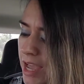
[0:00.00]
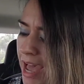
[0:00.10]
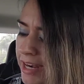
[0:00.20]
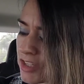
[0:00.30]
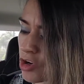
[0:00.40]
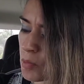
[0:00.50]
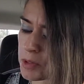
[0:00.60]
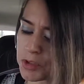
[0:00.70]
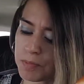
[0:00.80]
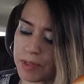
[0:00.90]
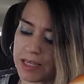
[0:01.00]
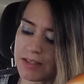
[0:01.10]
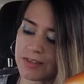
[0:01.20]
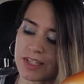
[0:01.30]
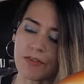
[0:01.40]
And it's almost
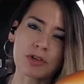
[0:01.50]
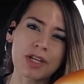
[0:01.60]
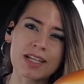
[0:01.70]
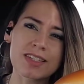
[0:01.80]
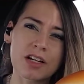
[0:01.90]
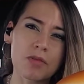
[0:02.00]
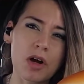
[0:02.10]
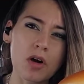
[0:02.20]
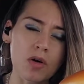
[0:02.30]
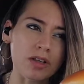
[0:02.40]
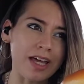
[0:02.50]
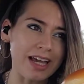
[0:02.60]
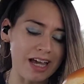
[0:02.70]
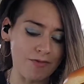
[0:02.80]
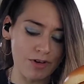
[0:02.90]
been several nights in a row, or
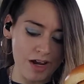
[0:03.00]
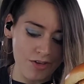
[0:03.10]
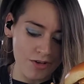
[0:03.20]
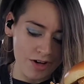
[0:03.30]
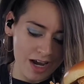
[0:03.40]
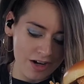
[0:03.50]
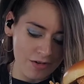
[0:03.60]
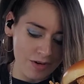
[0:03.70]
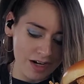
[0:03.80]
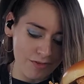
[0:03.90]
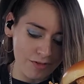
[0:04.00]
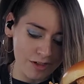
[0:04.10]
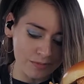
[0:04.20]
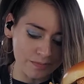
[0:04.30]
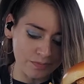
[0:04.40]
like every other night or whatever.